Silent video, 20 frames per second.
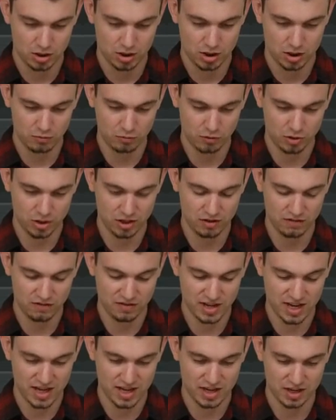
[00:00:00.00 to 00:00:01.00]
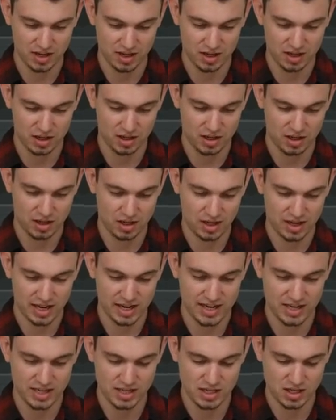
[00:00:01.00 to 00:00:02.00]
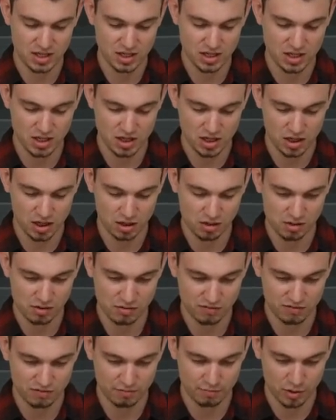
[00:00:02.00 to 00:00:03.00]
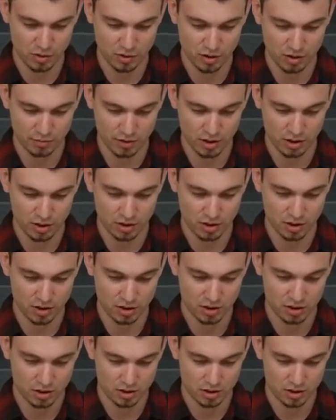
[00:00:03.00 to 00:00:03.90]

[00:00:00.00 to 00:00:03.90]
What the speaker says: And we'll give that an ID of Pokemon